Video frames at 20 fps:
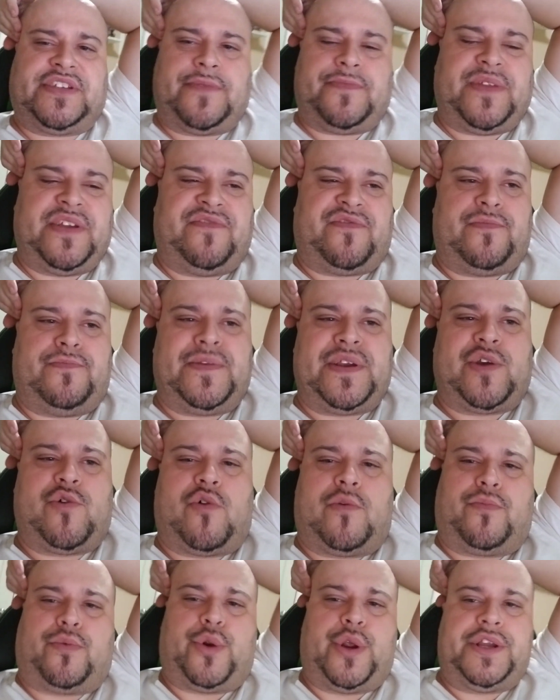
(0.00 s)
something for big
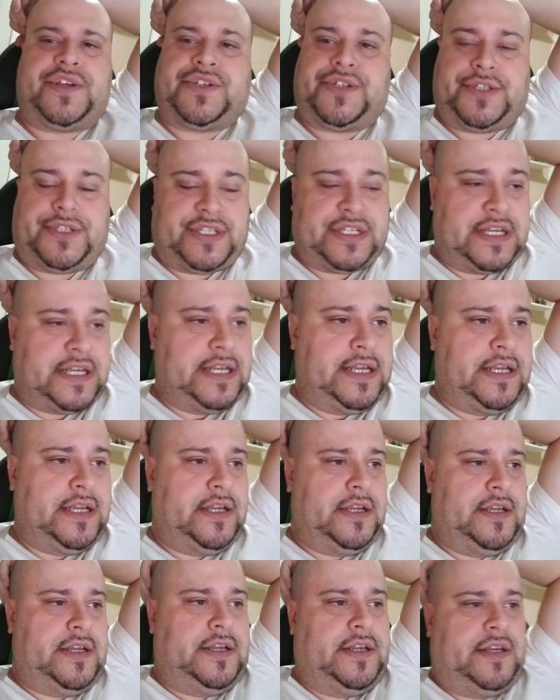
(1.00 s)
corporations.
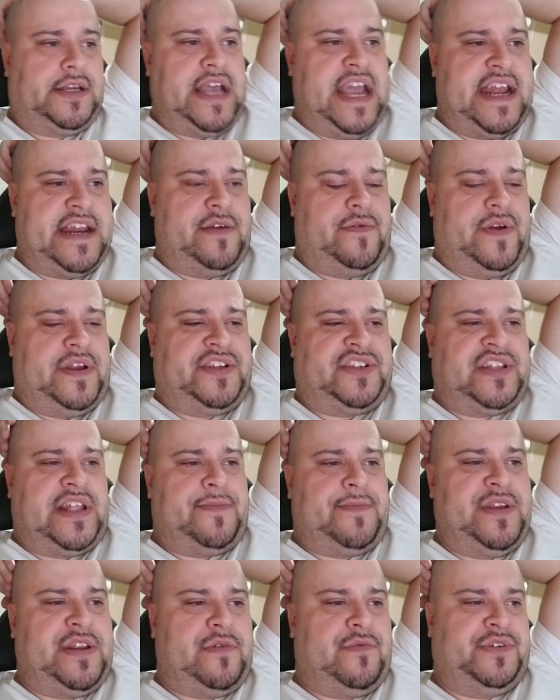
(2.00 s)
Anyways,
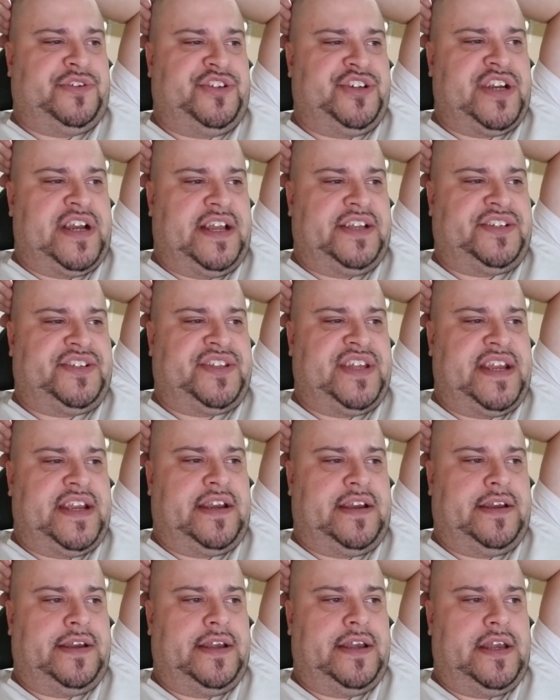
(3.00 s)
let me know what you guys
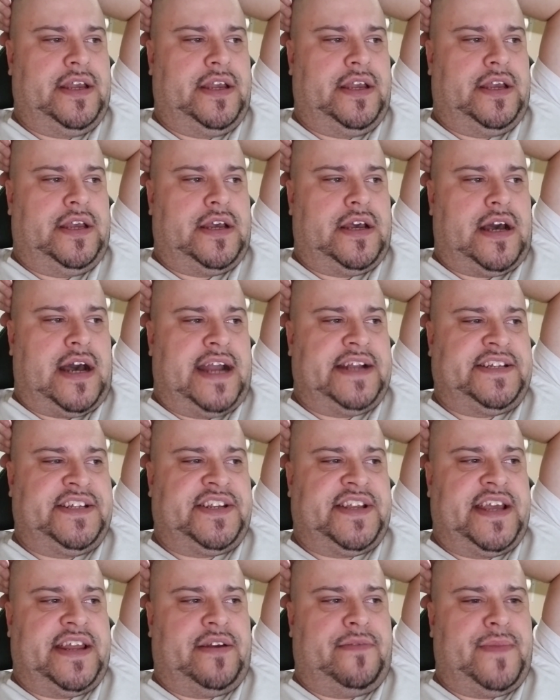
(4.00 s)
think. I
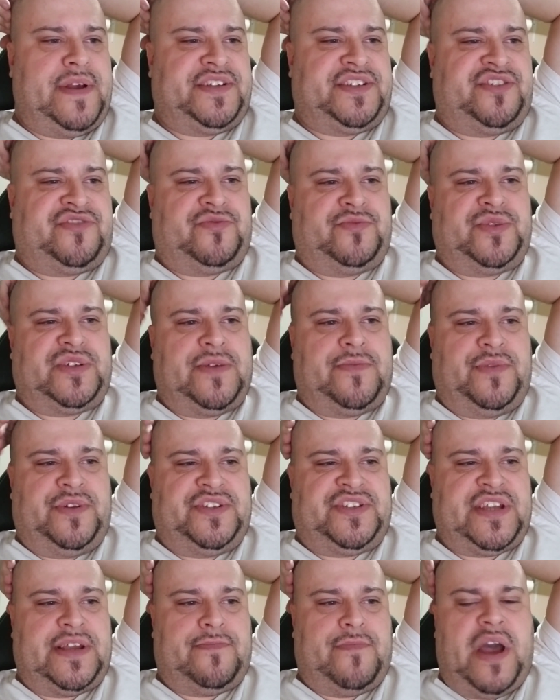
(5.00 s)
did get a message from
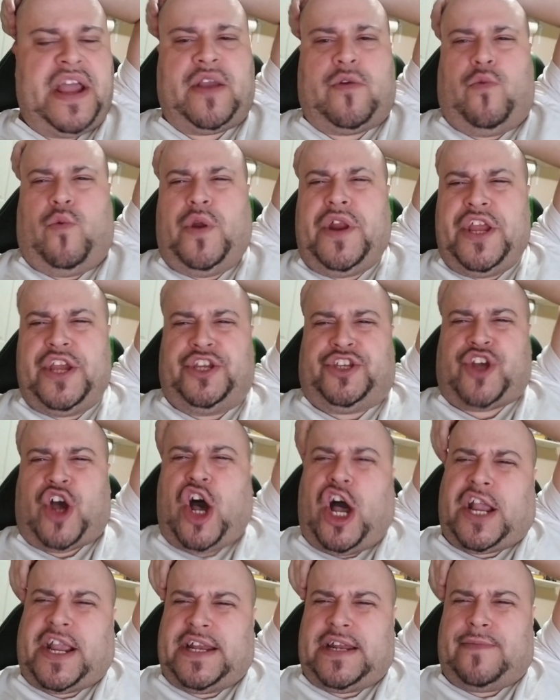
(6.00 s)
someone saying, Mike, what are you
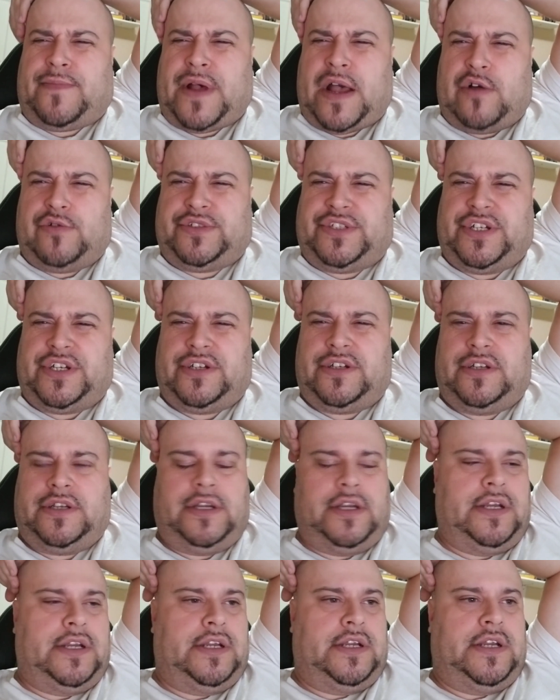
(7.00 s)
talking about?
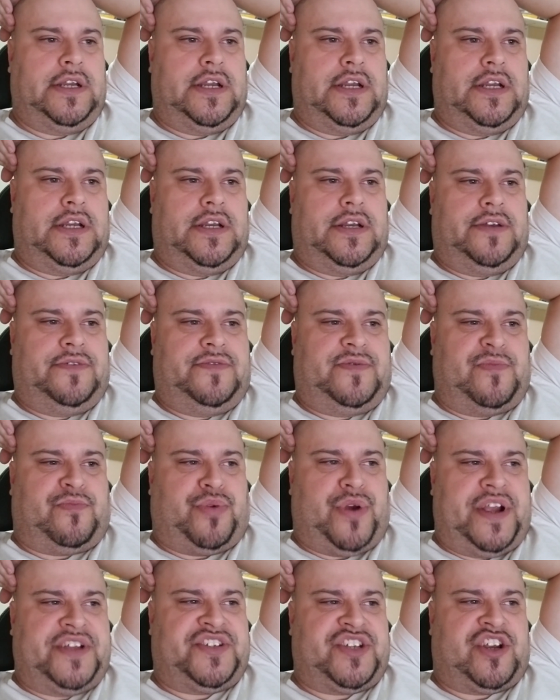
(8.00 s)
The
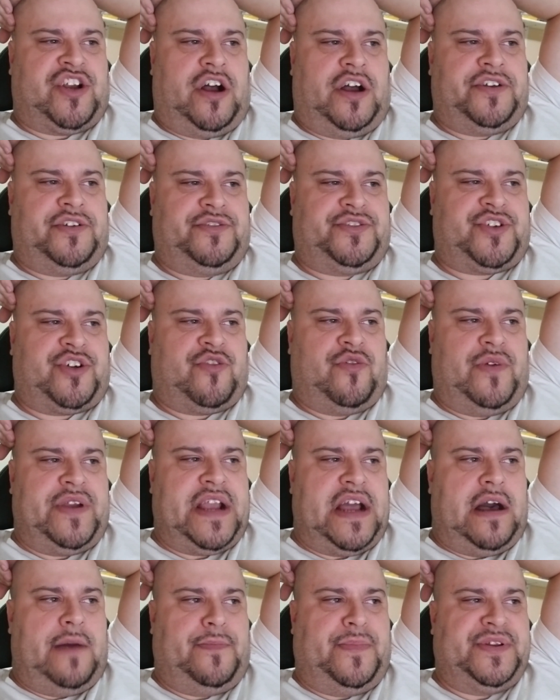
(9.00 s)
price of condos are
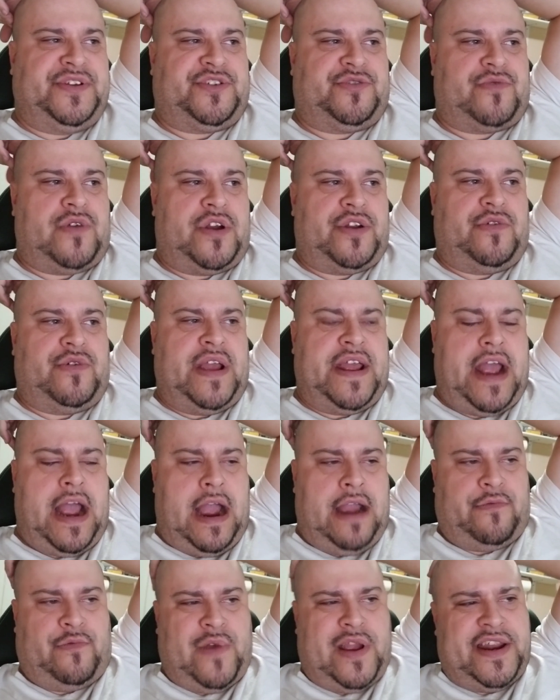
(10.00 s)
going up in Toronto.
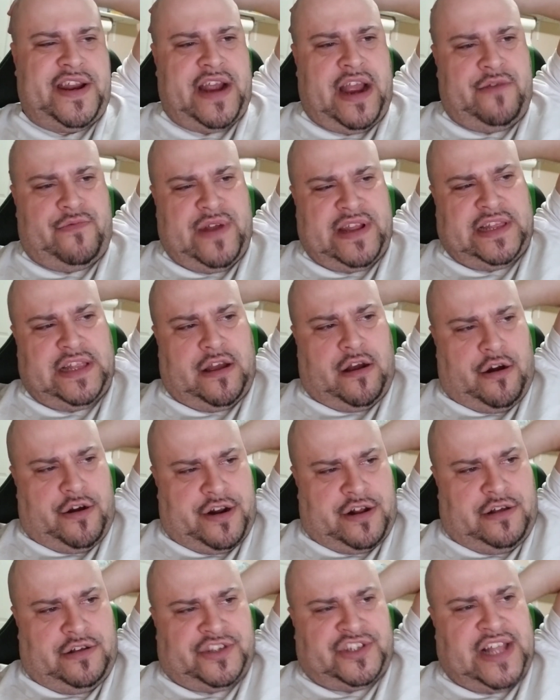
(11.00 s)
I read it. I read
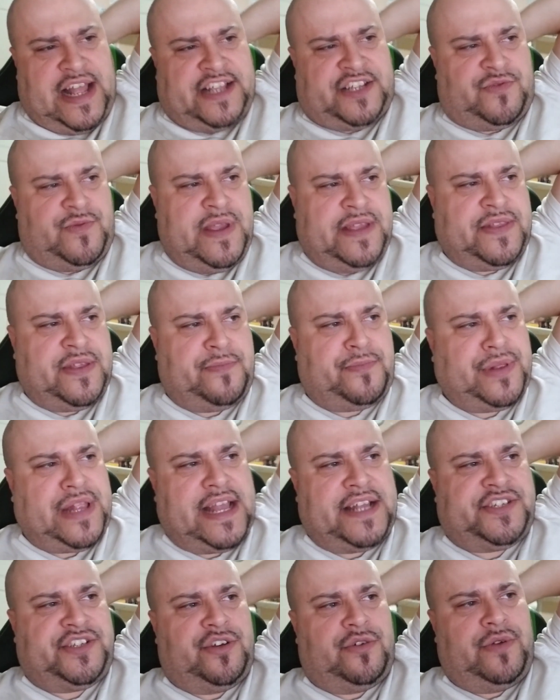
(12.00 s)
articles last week. They're
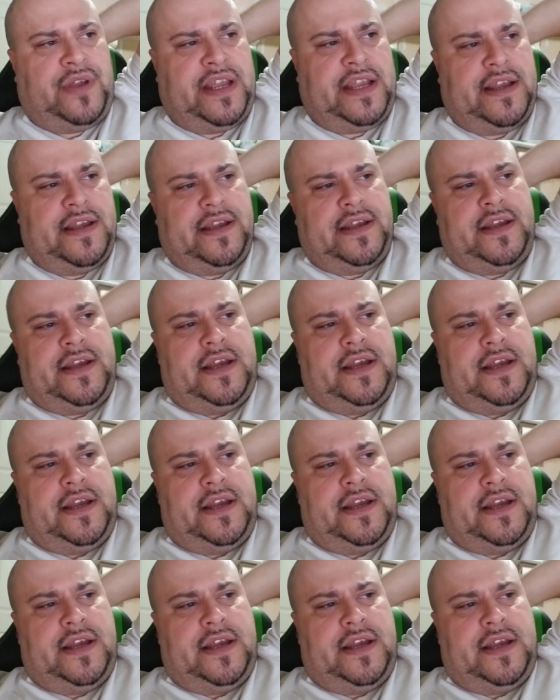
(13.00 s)
plateauing.